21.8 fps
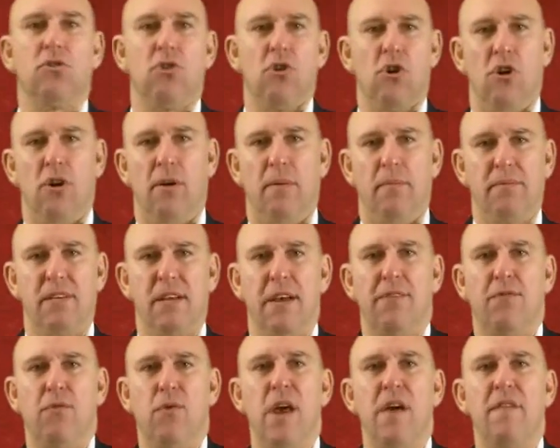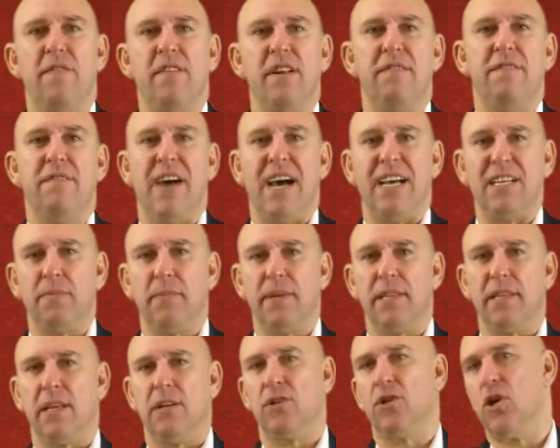terms, if we have an
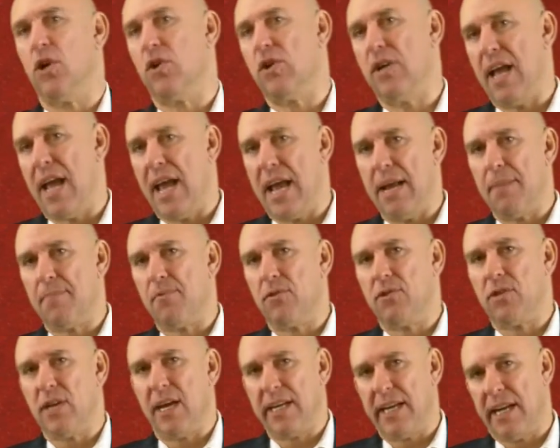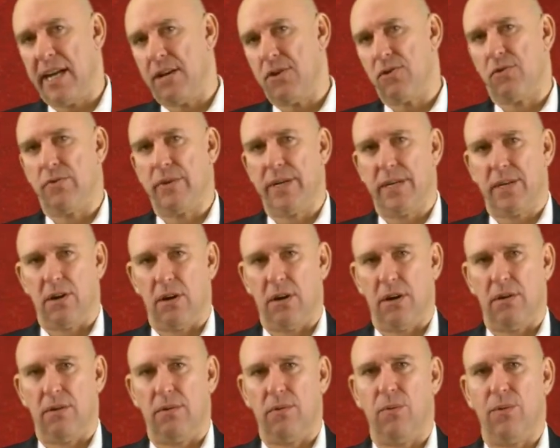investment that showed an 8% annual
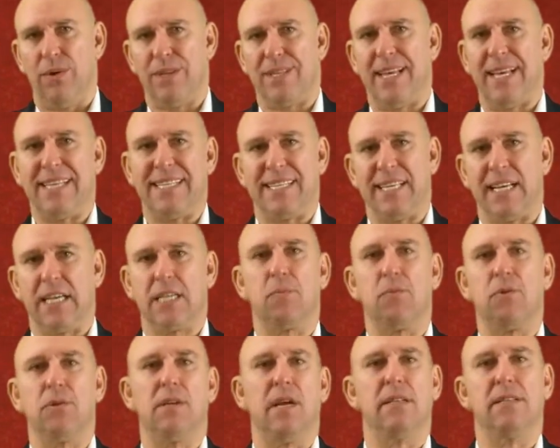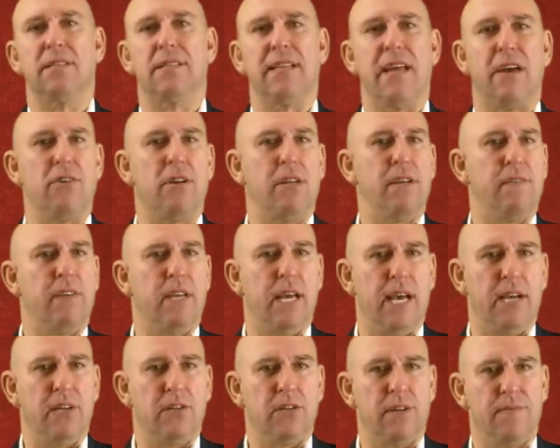return with a 6% standard
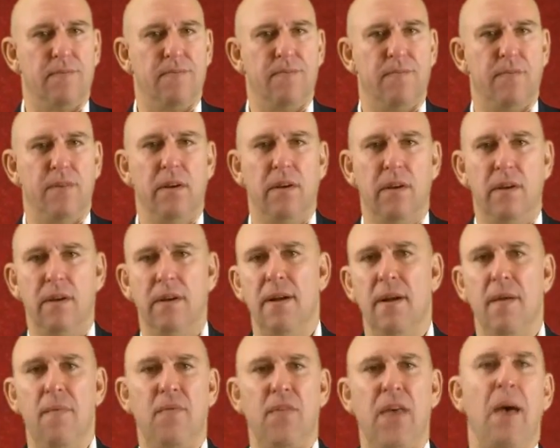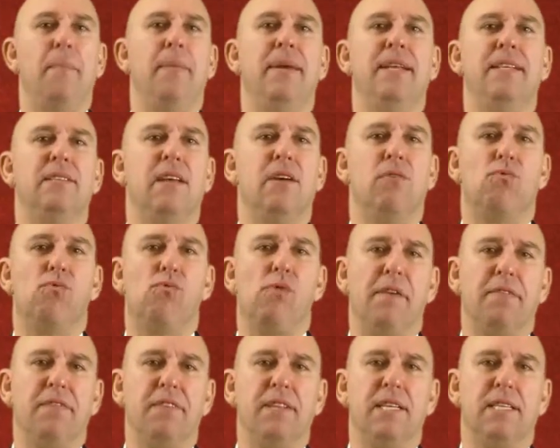deviation, that means that
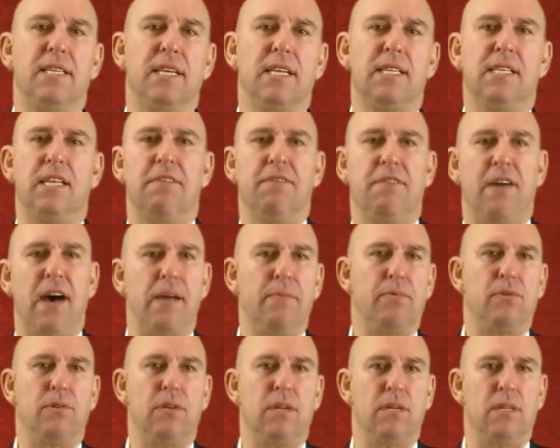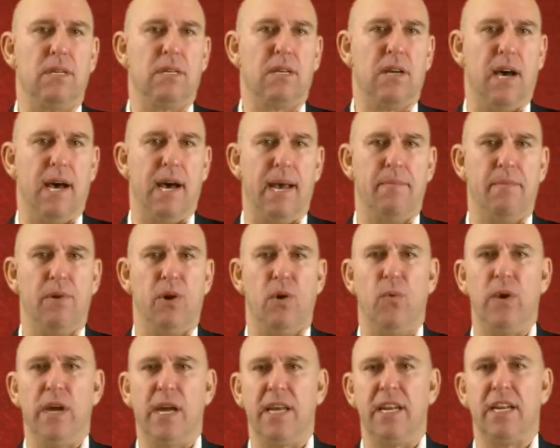roughly 65% of the time
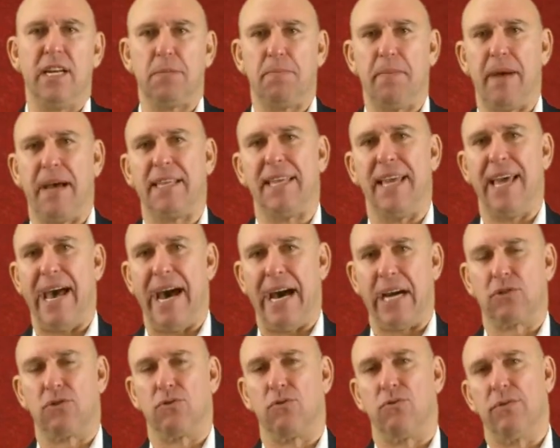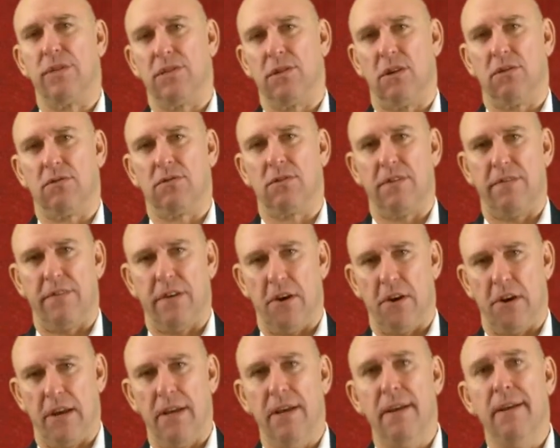we can expect the actual results to
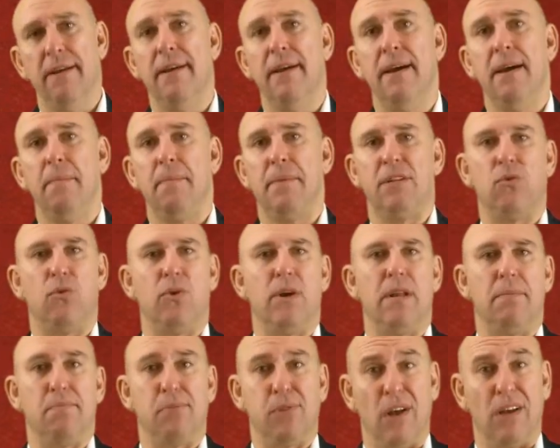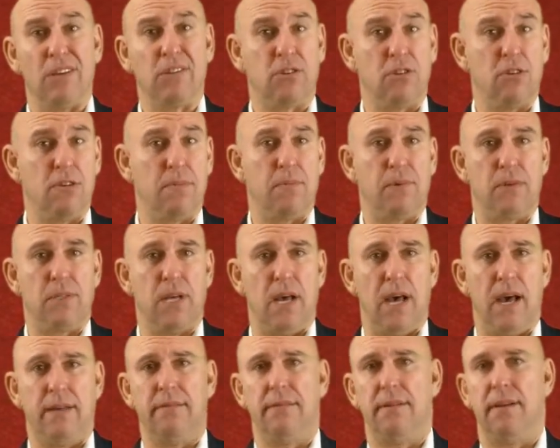vary between plus
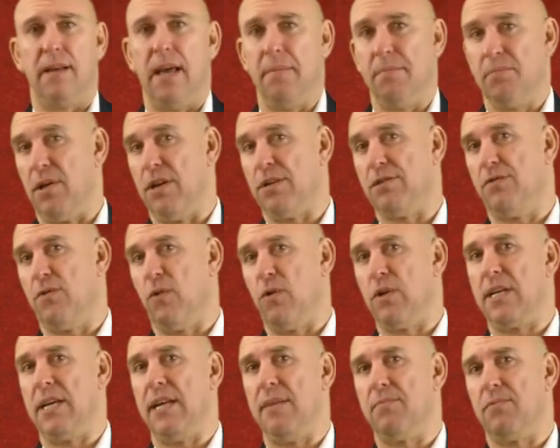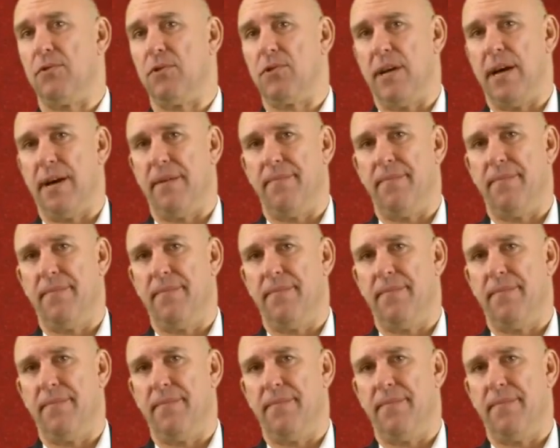2% and plus 14%.